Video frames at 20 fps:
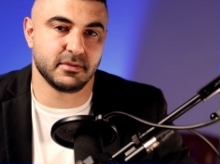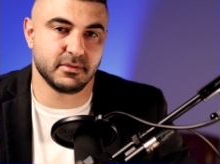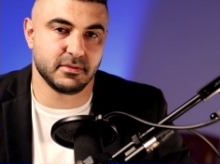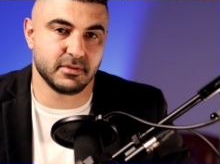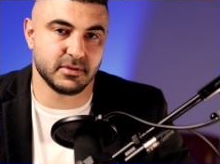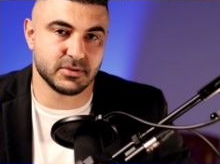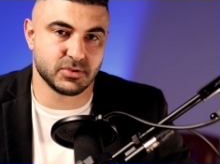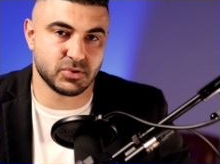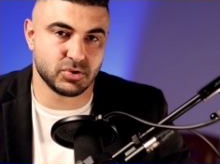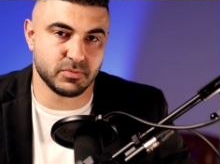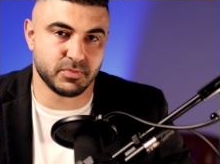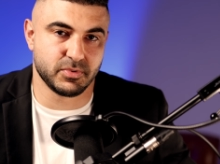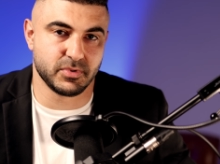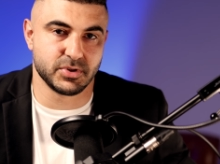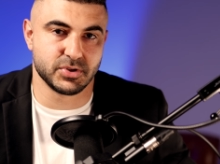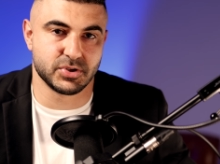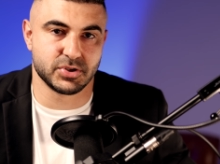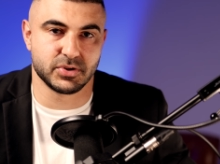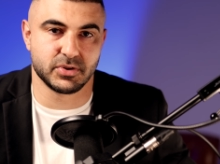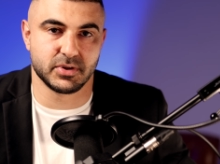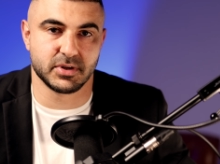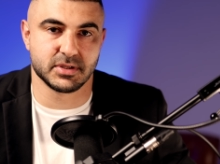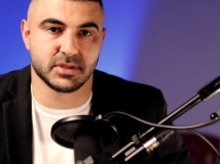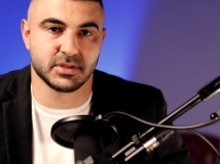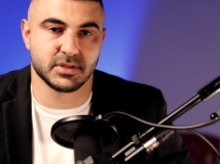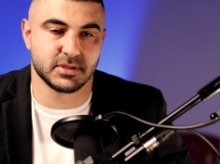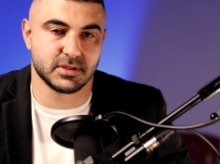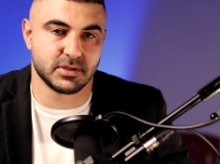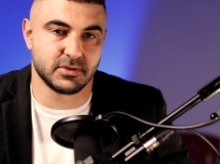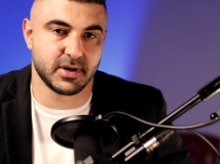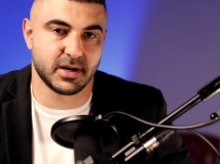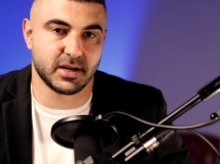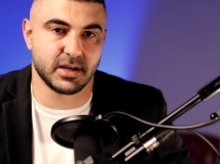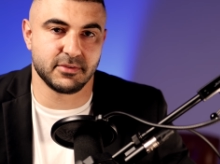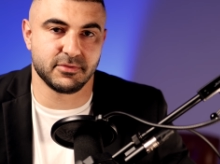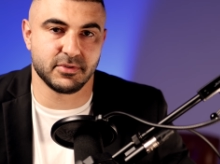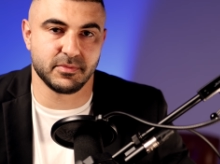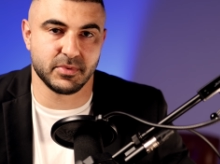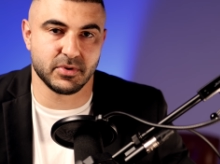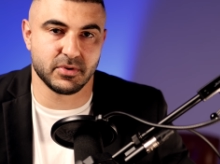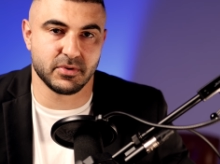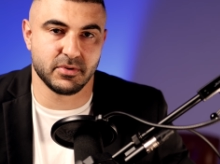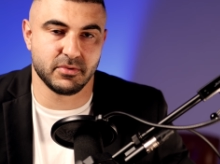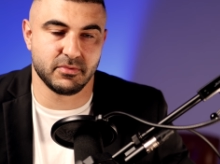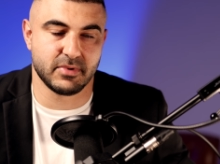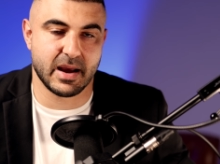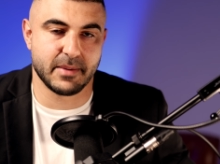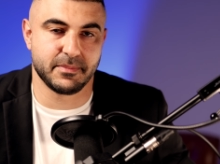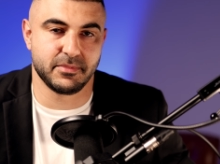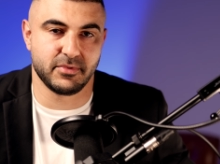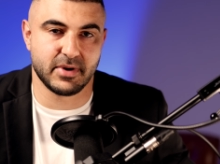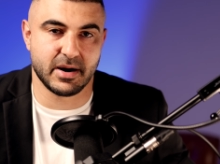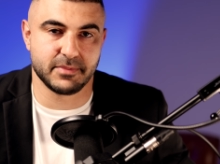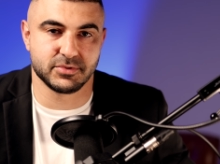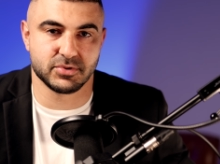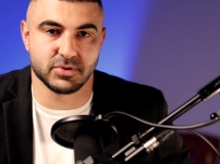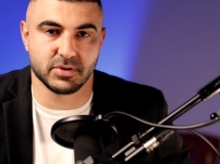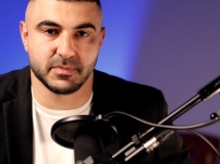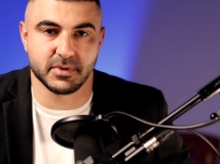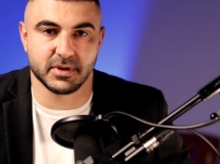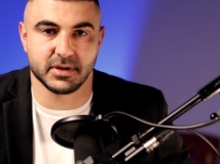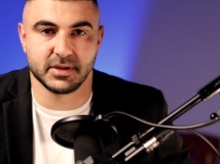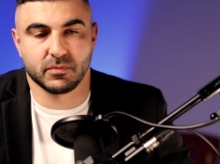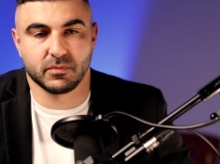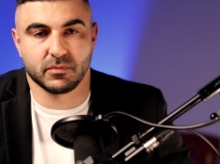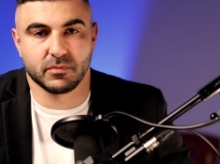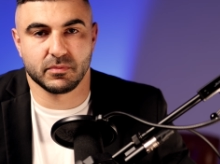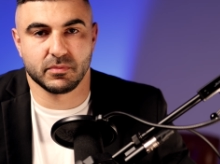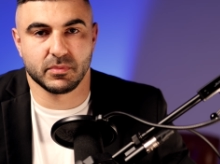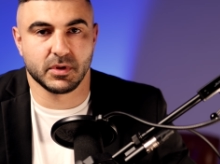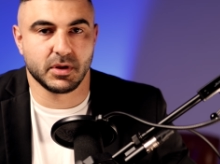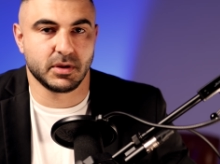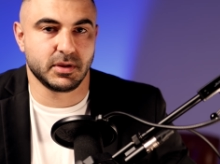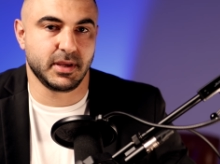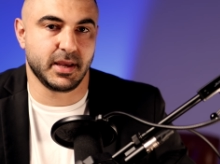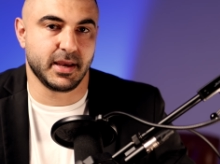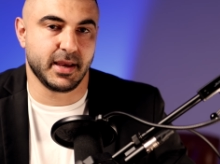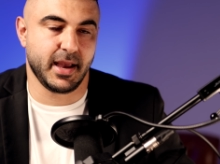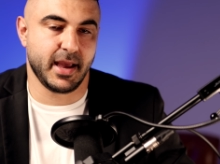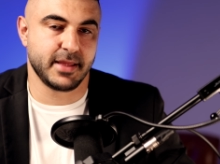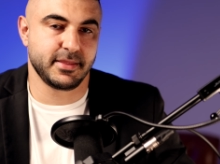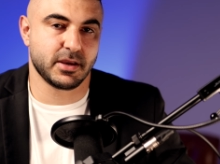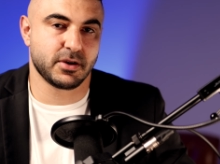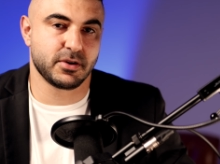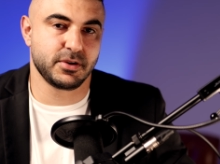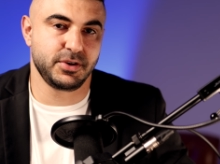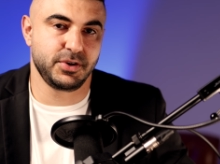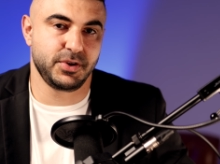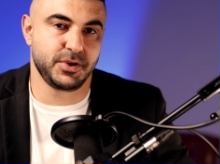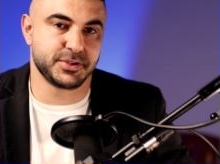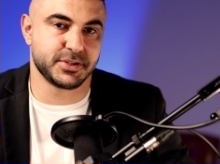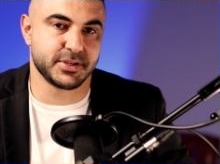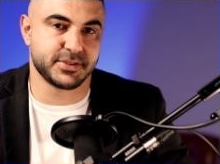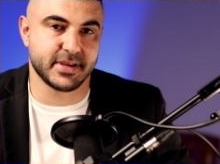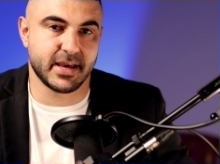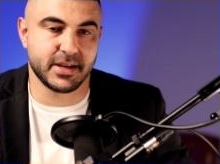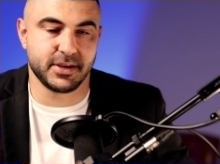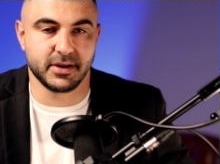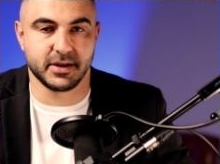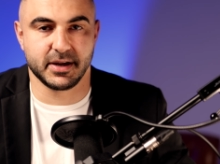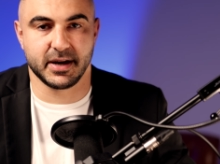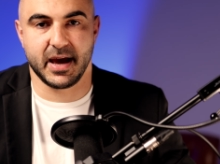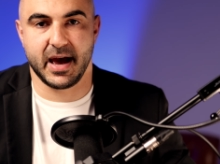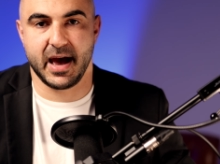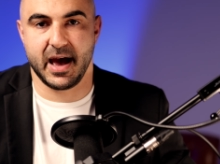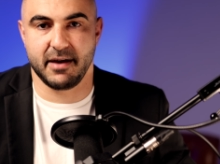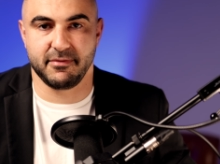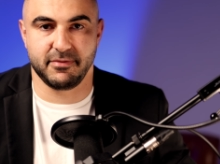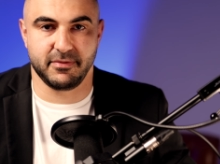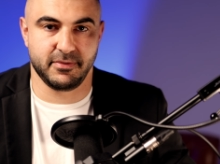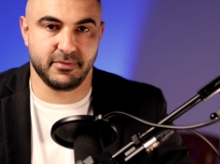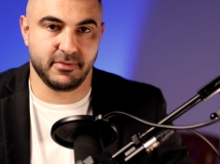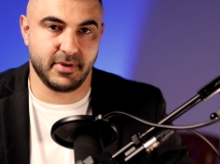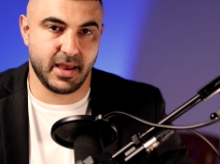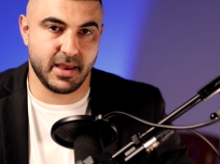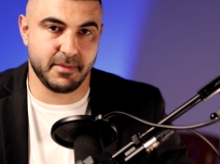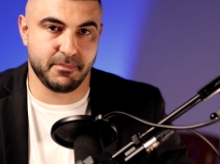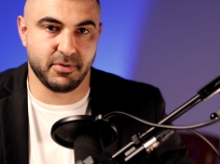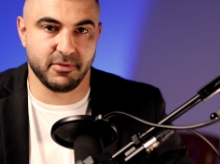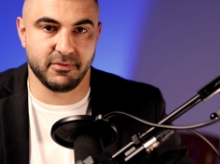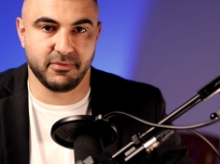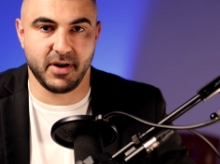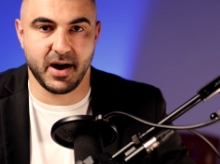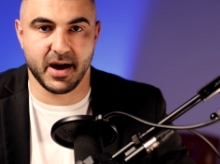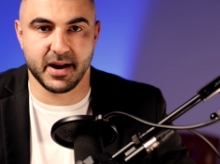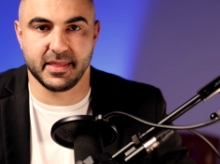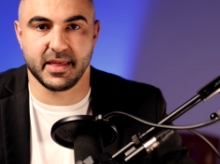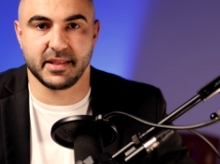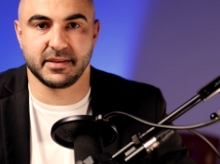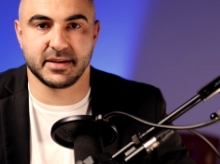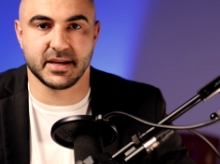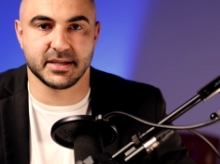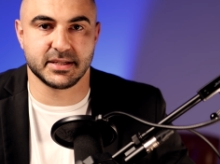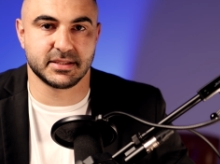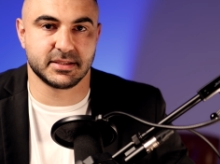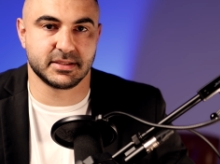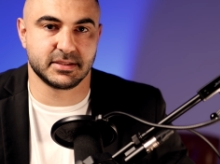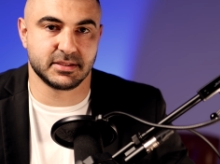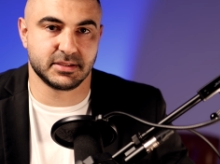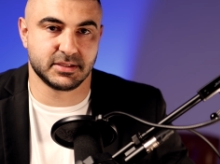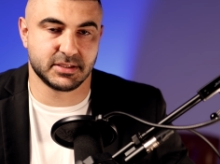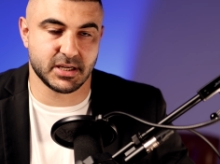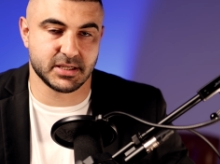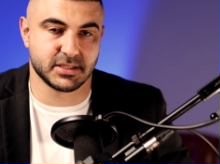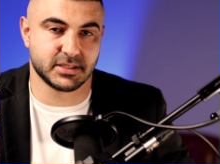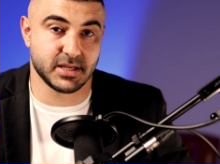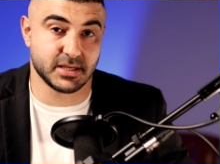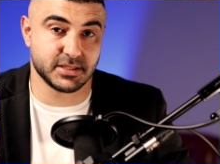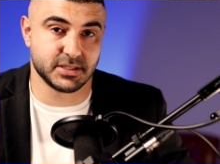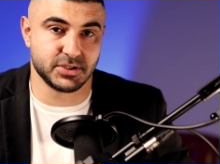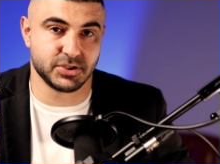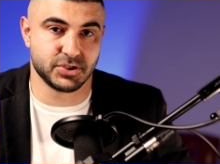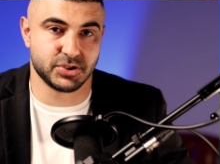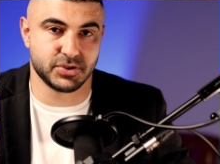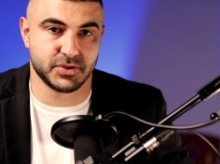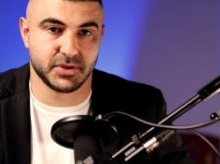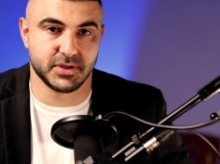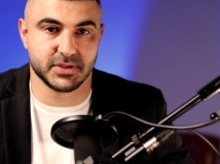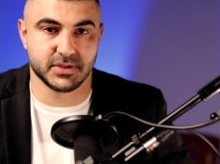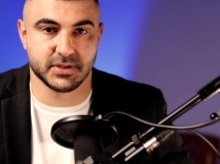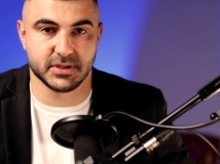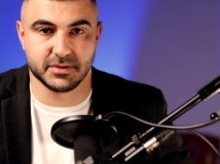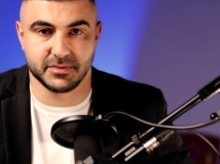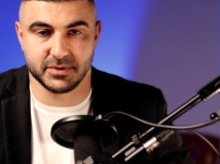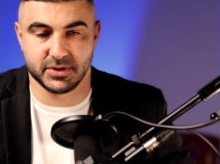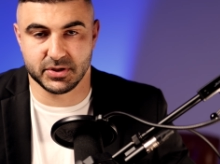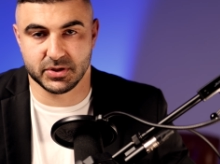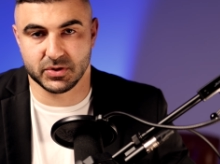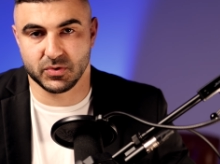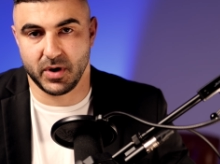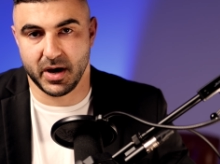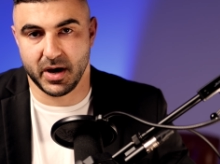super insurance directly from your wrap super. Yeah, and the good news is that you're going to have a provider that just does insurances, which is quite